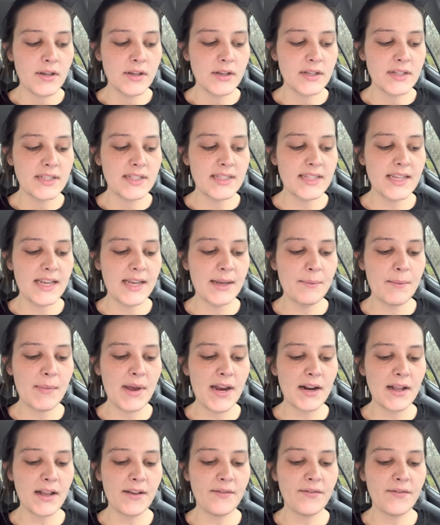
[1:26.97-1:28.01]
seek
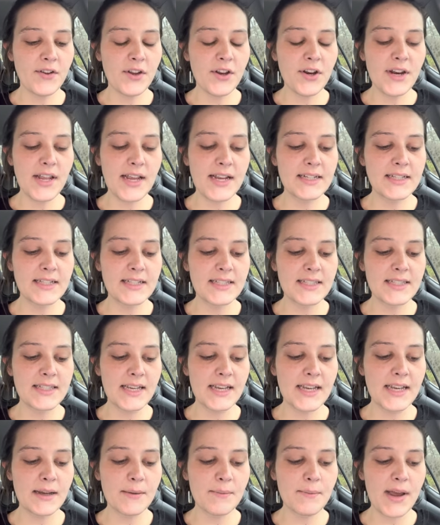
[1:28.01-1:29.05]
med- if you need to
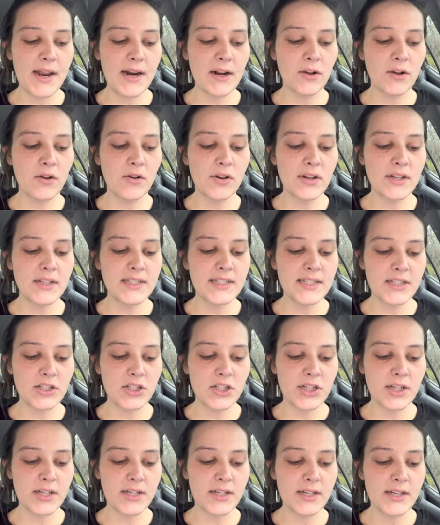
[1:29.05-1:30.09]
seek medical
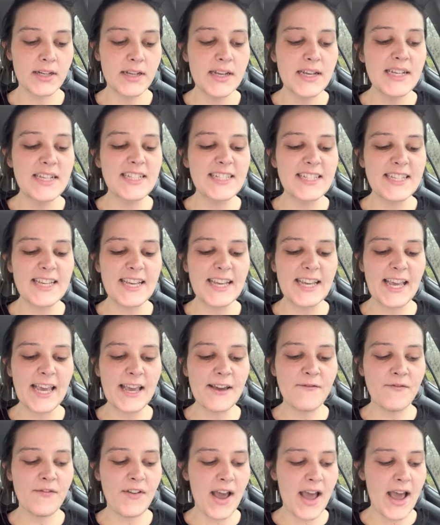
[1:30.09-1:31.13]
attention, seek
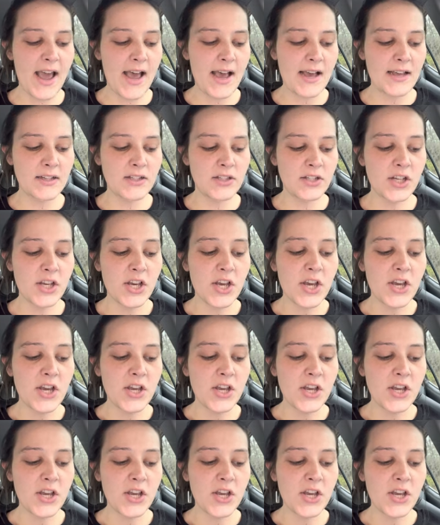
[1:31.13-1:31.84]
it fast.